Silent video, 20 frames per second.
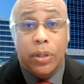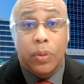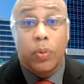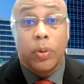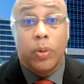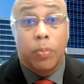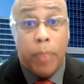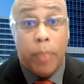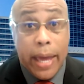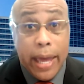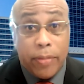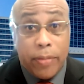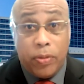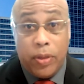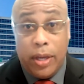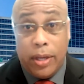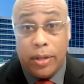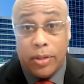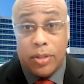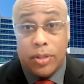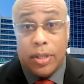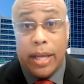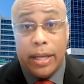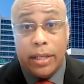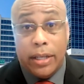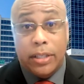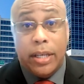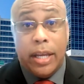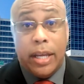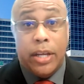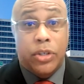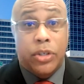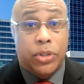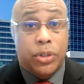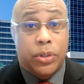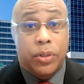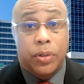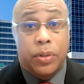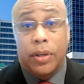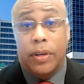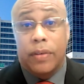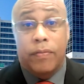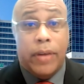with bad things like danger,